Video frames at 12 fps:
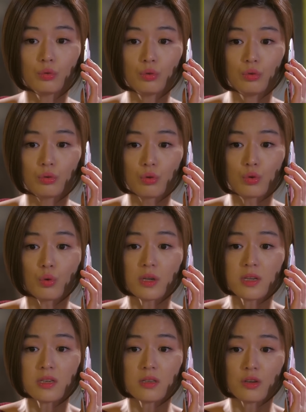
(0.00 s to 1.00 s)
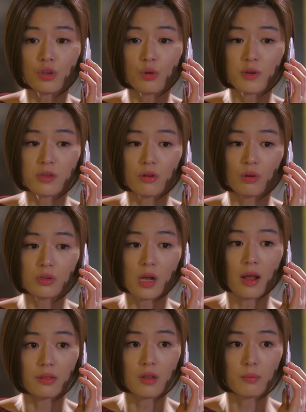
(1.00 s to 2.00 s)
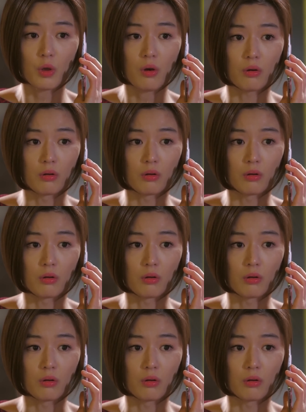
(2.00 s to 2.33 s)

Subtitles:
"The best thing, dear, is to put cold compresses